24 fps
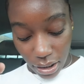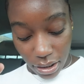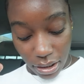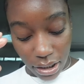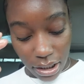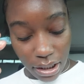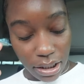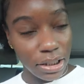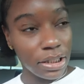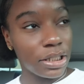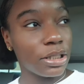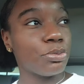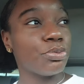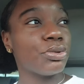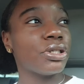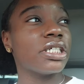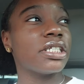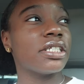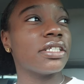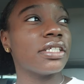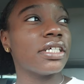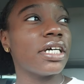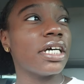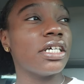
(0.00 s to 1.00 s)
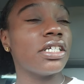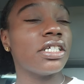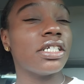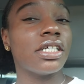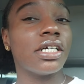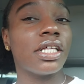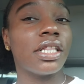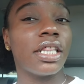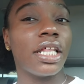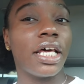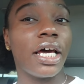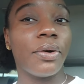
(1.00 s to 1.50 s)
this
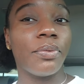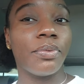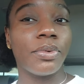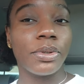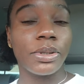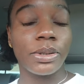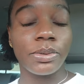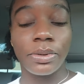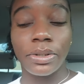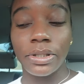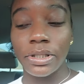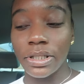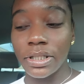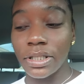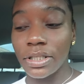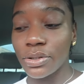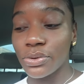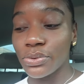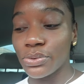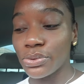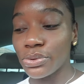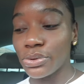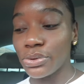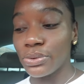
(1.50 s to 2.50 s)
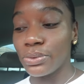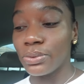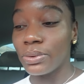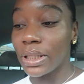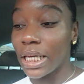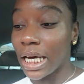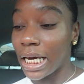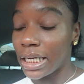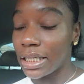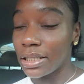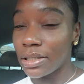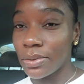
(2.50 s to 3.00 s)
presentation that we were supposed to do
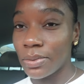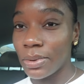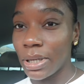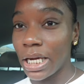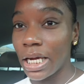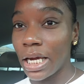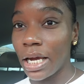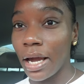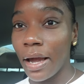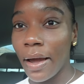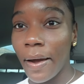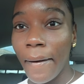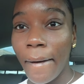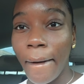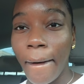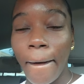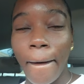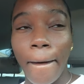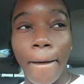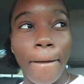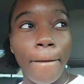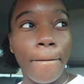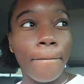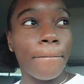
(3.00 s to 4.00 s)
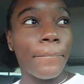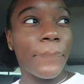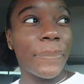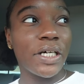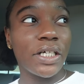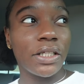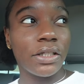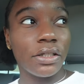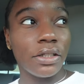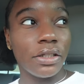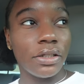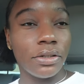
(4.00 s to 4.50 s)
last week.
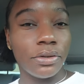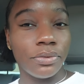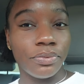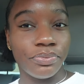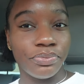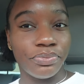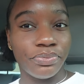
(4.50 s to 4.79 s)
But look,